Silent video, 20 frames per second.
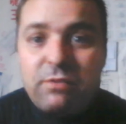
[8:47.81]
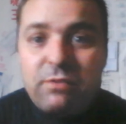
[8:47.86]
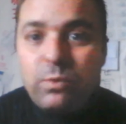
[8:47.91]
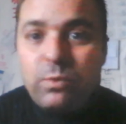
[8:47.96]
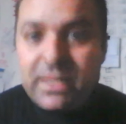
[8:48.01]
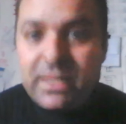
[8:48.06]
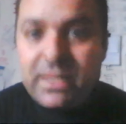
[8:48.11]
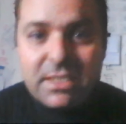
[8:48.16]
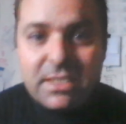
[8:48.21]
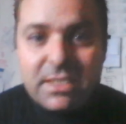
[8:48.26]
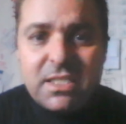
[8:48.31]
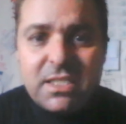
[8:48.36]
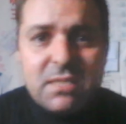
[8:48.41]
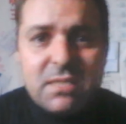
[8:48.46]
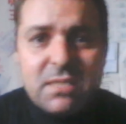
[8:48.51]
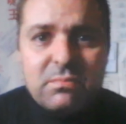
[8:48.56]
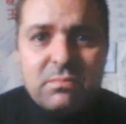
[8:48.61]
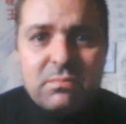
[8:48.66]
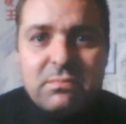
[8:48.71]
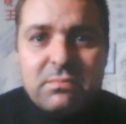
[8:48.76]
witches,
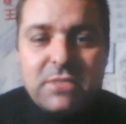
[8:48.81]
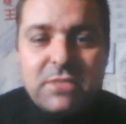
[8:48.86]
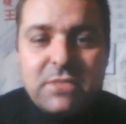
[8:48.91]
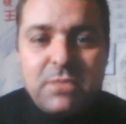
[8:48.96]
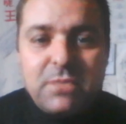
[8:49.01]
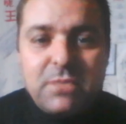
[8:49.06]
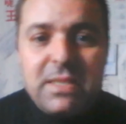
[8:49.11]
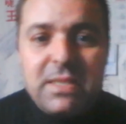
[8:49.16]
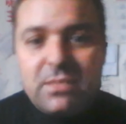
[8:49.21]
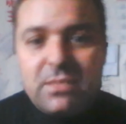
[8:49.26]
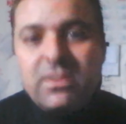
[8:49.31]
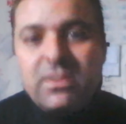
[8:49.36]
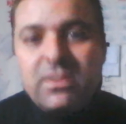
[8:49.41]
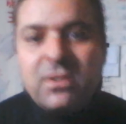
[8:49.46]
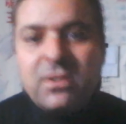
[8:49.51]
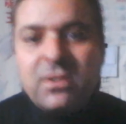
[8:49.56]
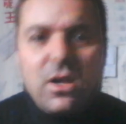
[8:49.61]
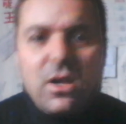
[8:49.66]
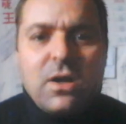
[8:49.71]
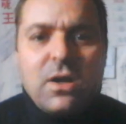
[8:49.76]
especially with
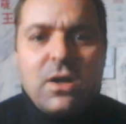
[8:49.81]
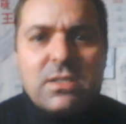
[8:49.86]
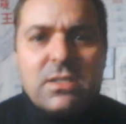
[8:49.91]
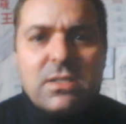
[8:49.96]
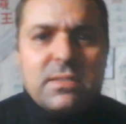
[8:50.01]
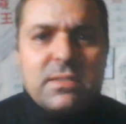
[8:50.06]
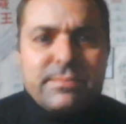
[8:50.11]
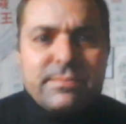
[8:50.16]
claws,